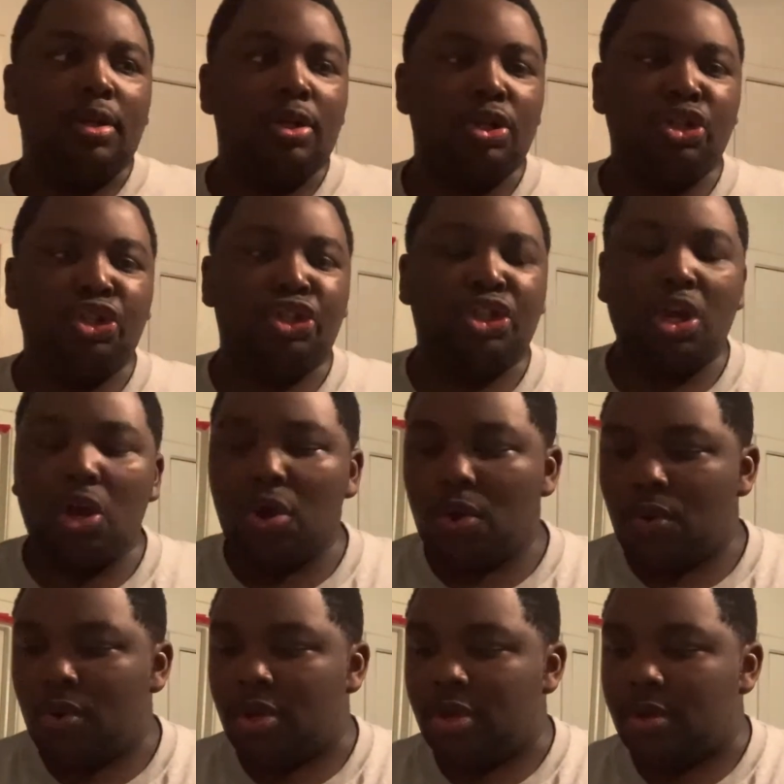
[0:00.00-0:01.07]

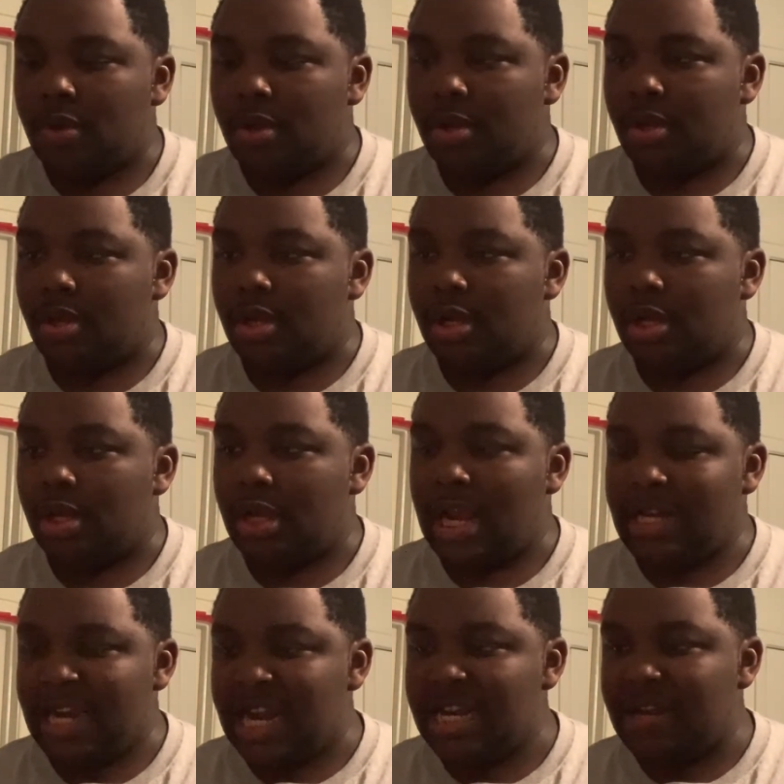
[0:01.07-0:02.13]
So, at
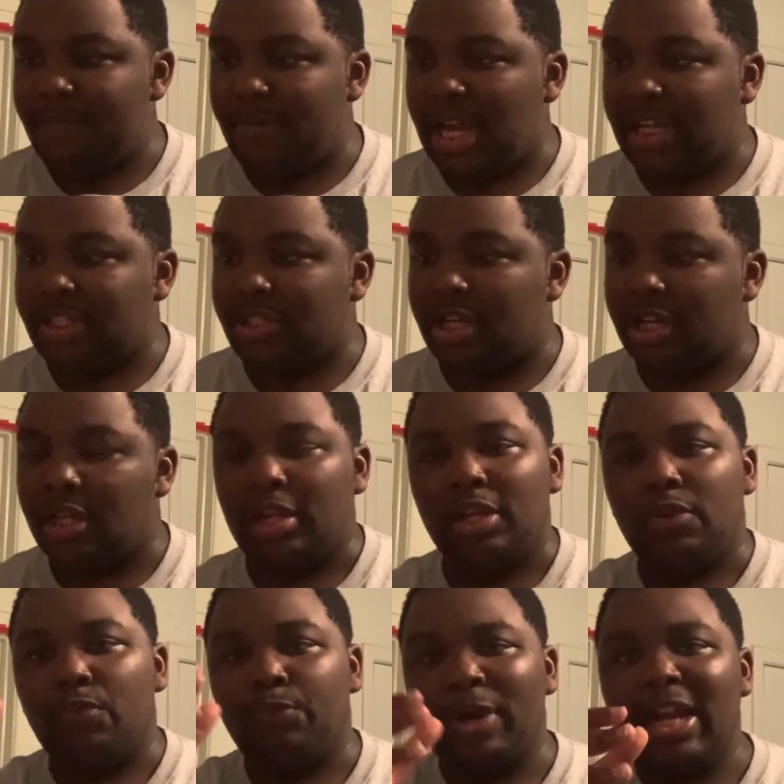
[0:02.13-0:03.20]
the end of the match,
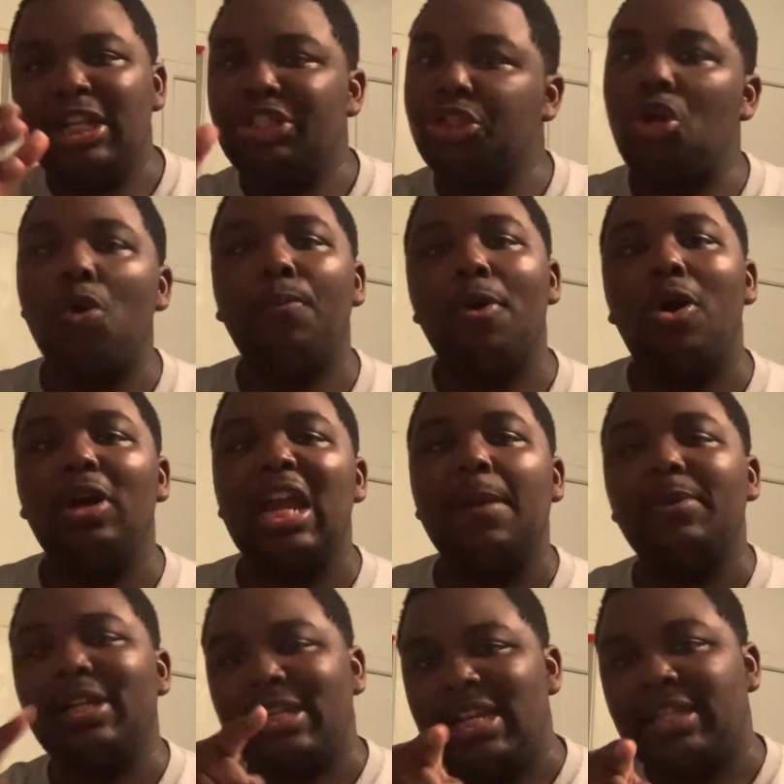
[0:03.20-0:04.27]
Reigns told Paul Heyman
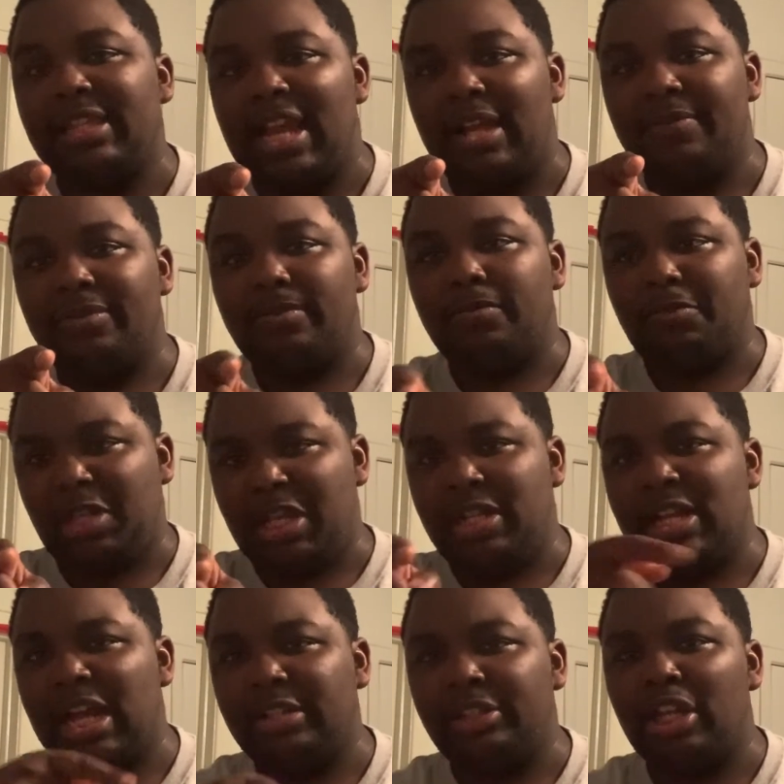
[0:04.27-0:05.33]
to get that thing
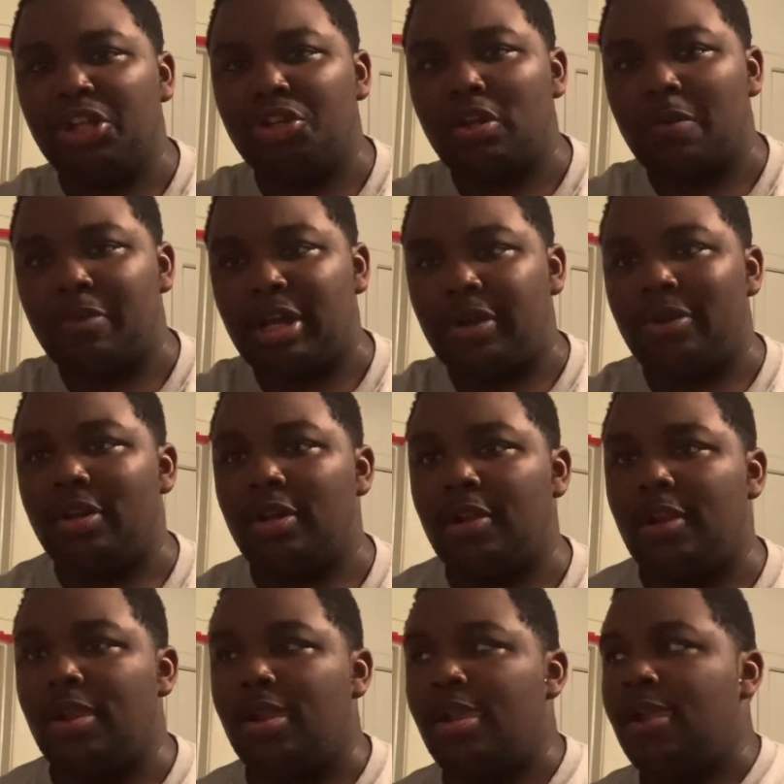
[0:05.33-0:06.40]
that I was telling you about.
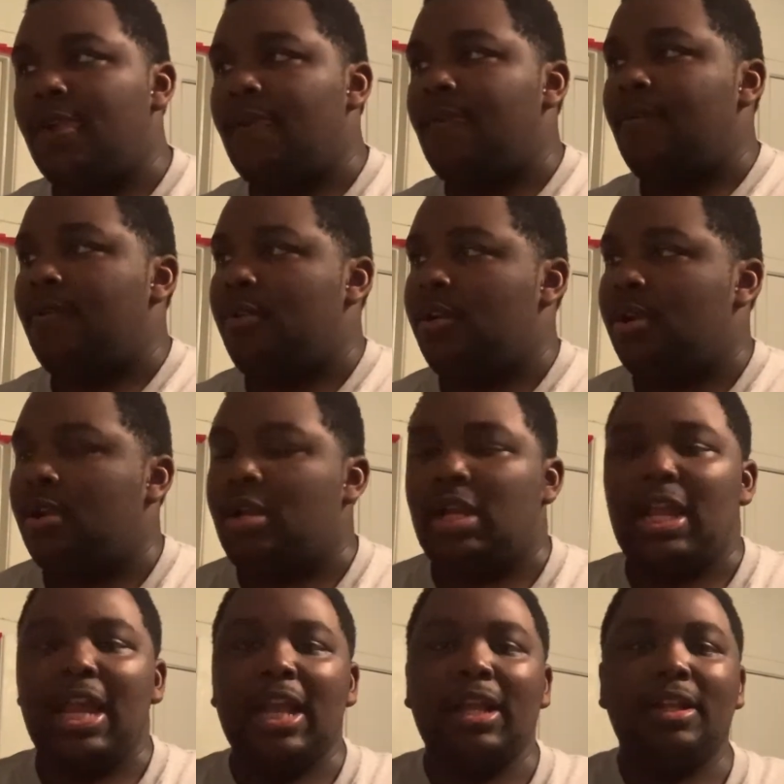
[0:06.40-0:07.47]

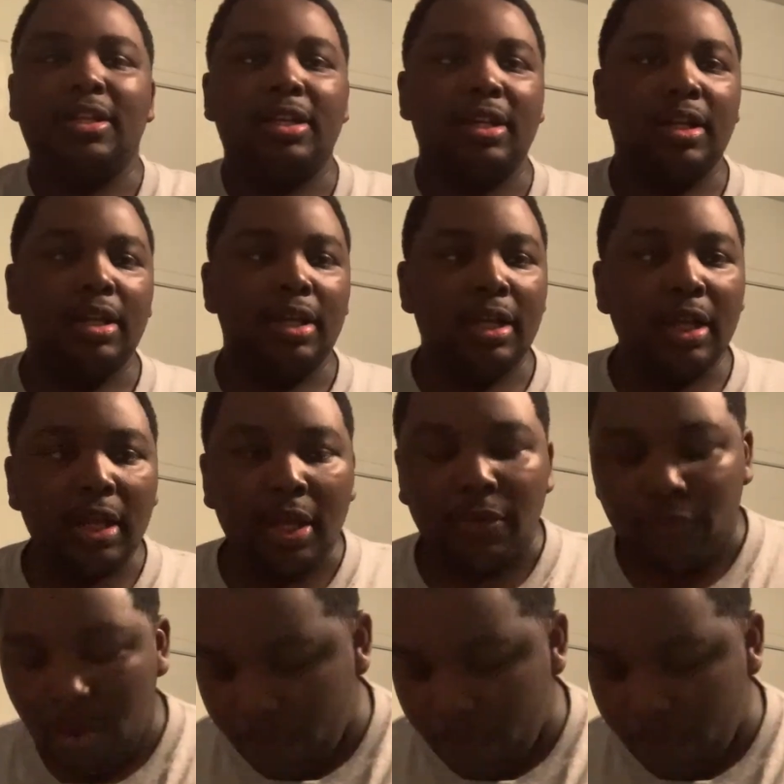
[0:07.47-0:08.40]
And Roman